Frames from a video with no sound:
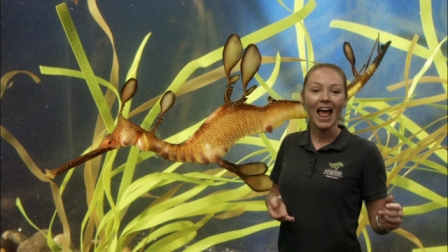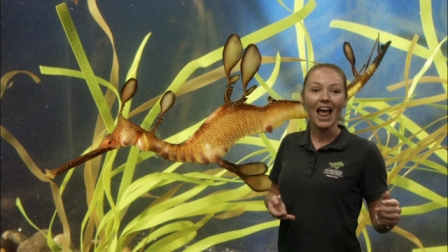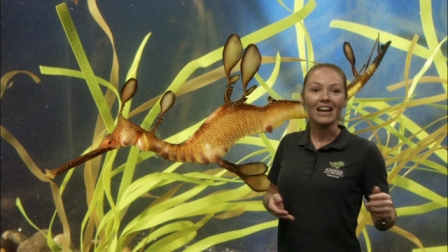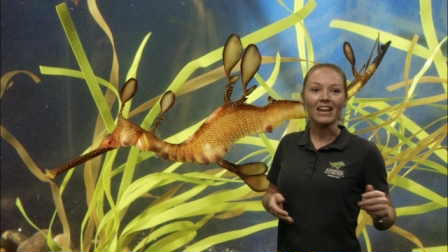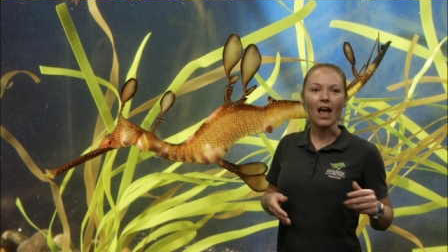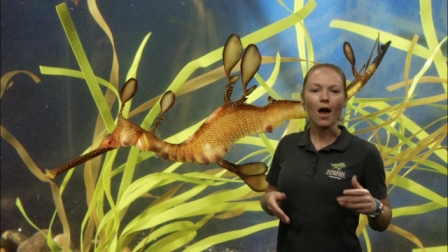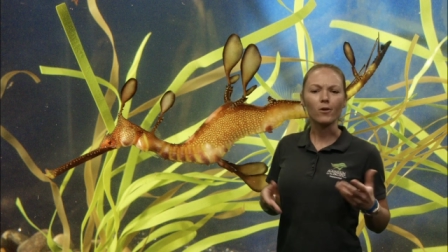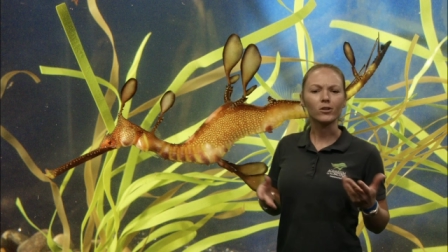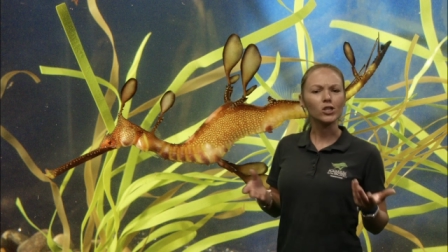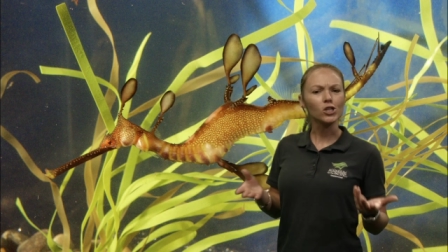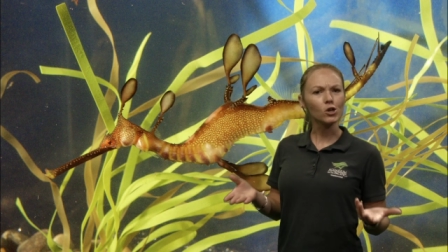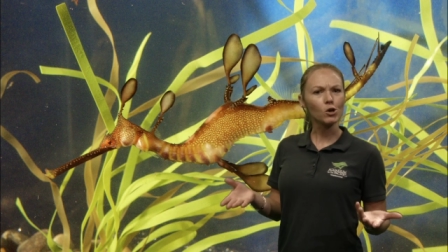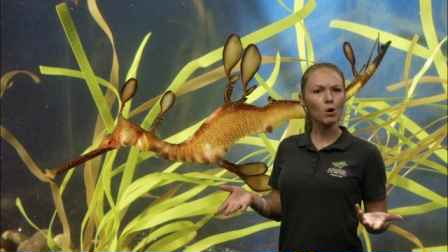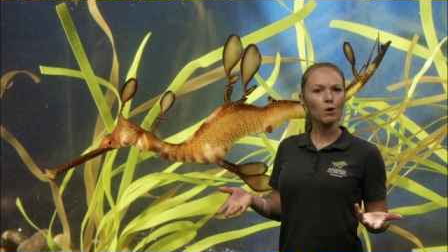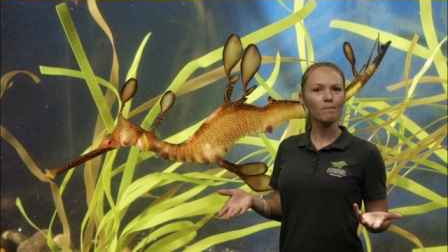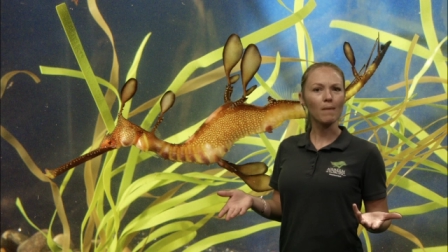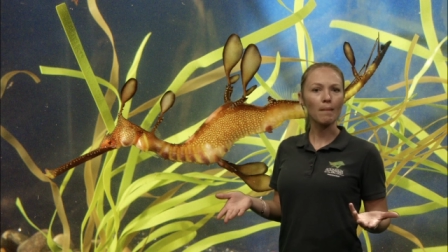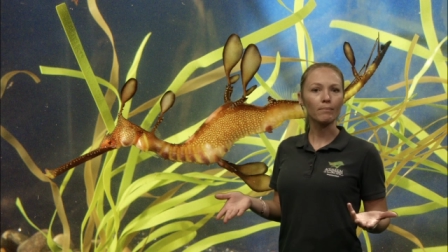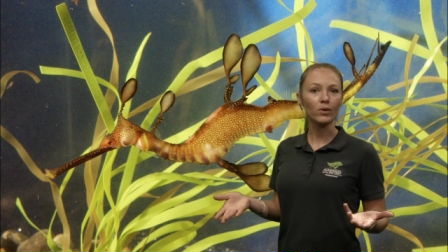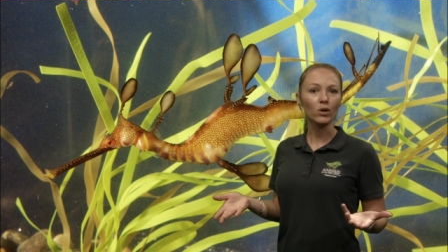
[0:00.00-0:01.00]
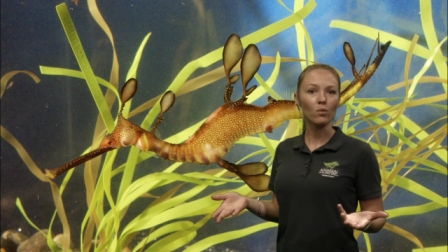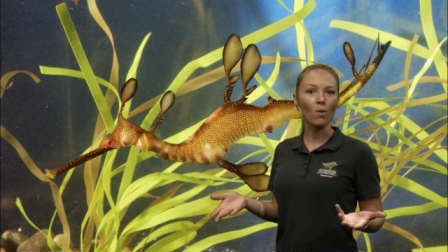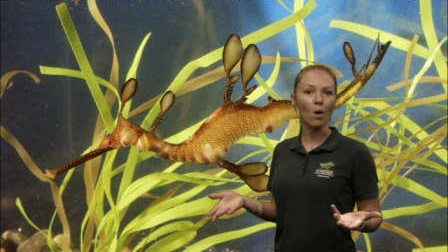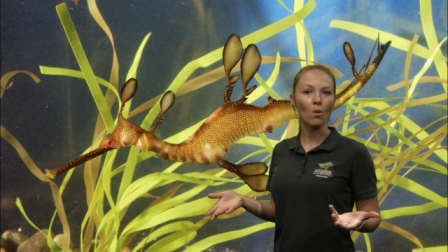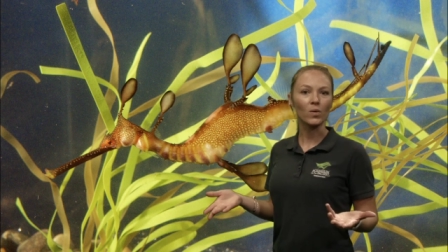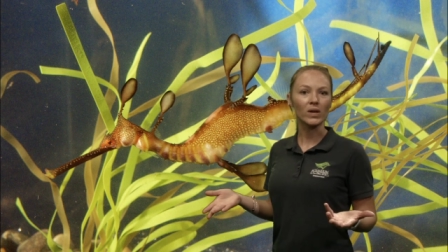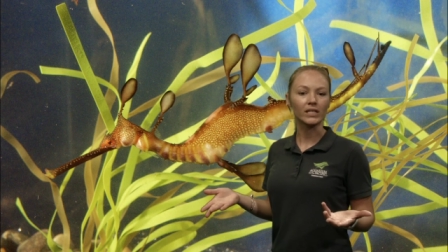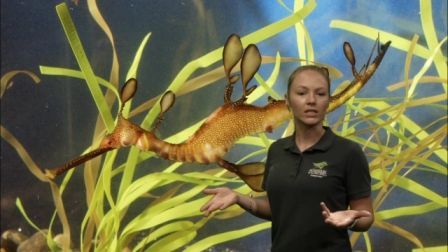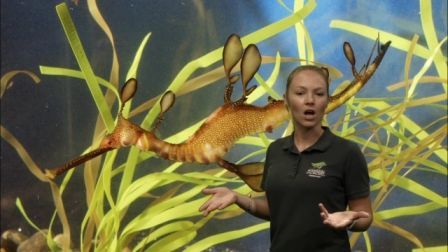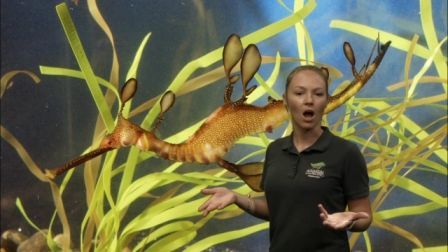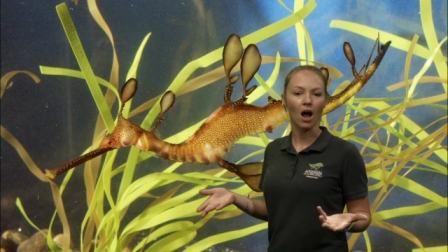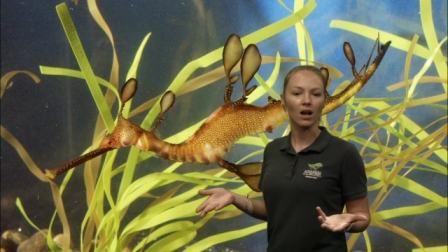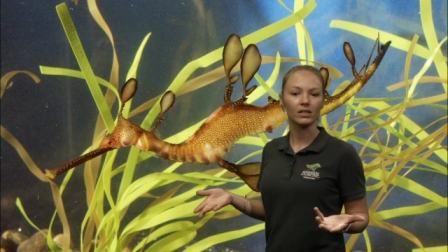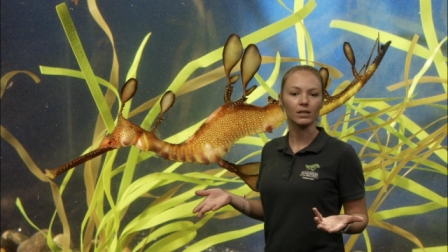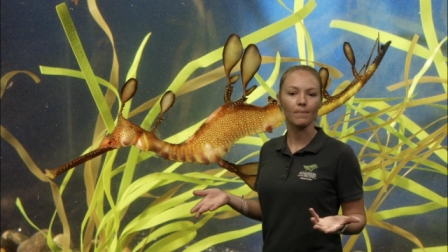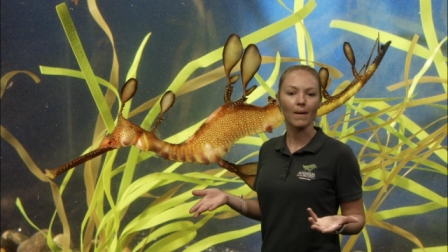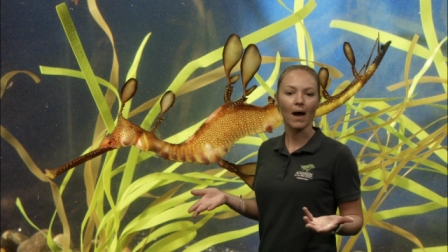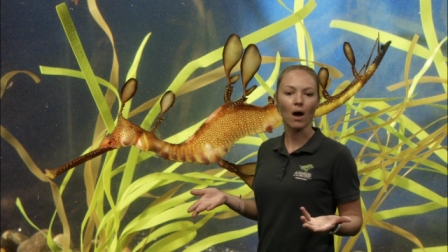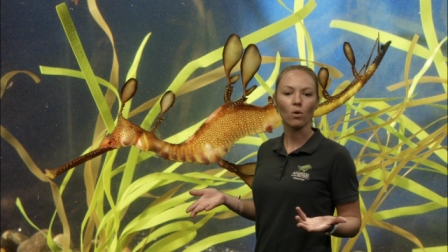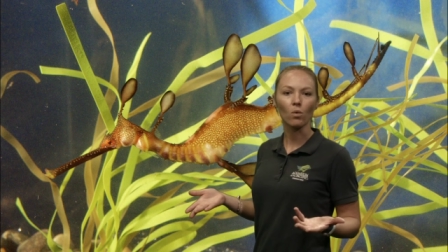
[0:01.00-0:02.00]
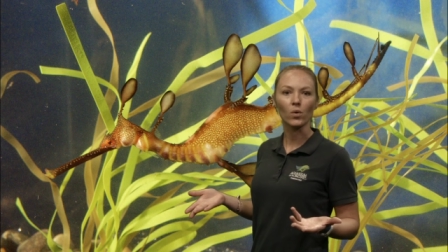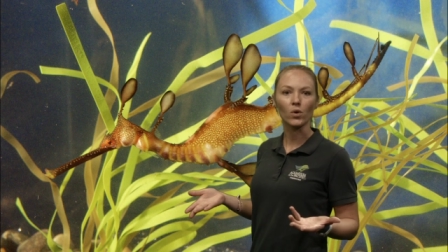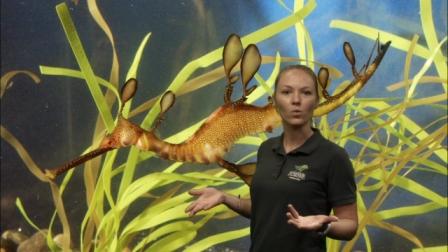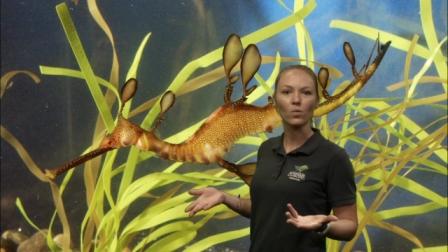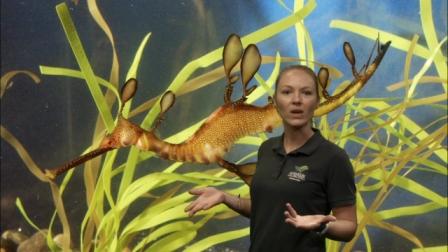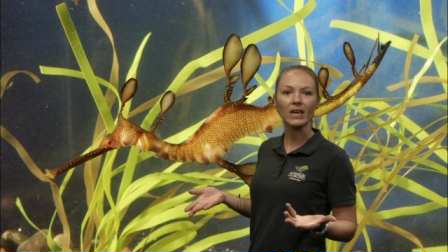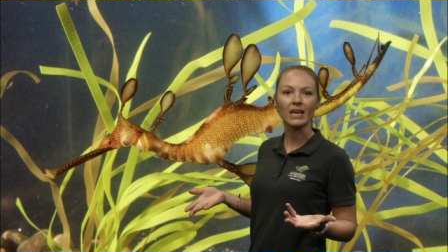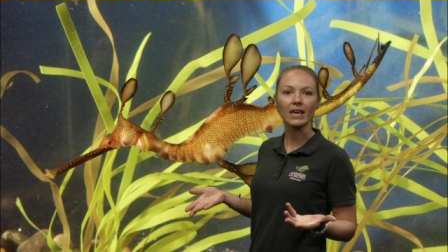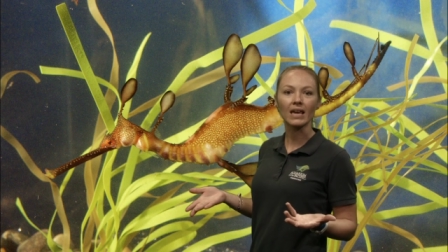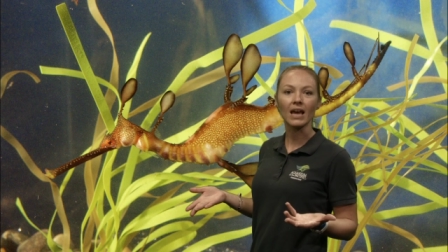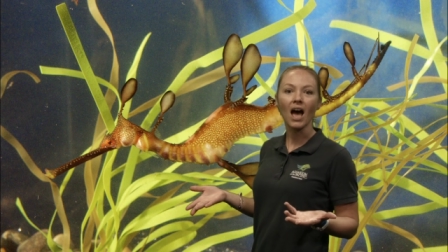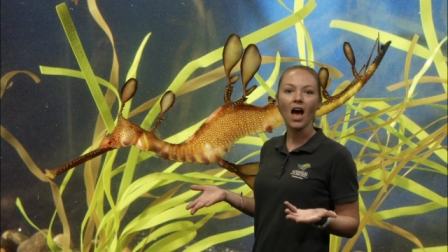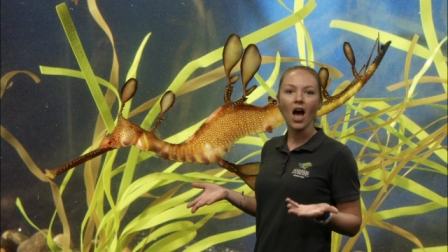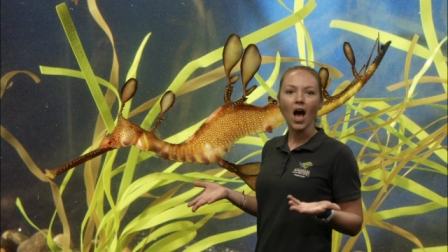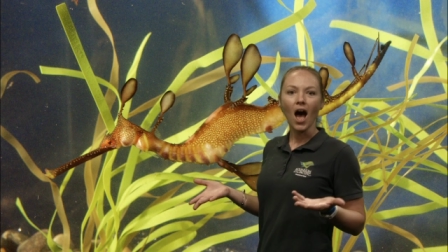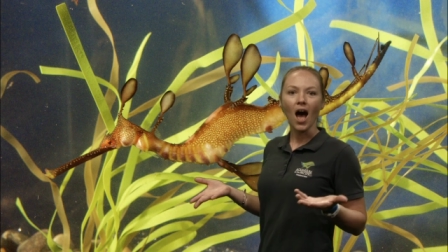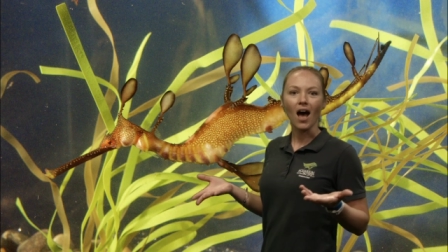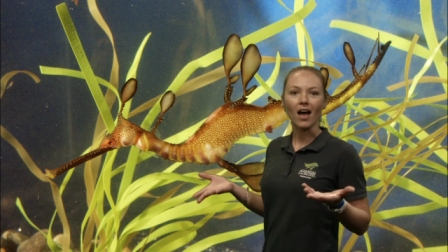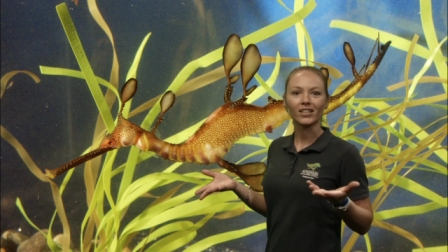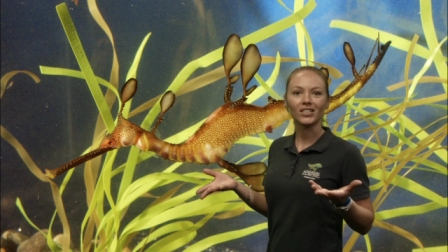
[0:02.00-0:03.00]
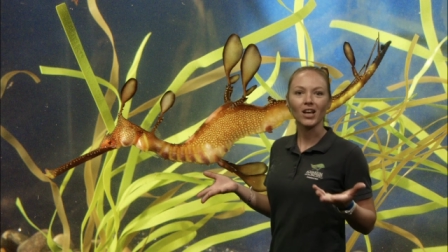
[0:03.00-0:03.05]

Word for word: Now, do you remember what we talked about when we uh,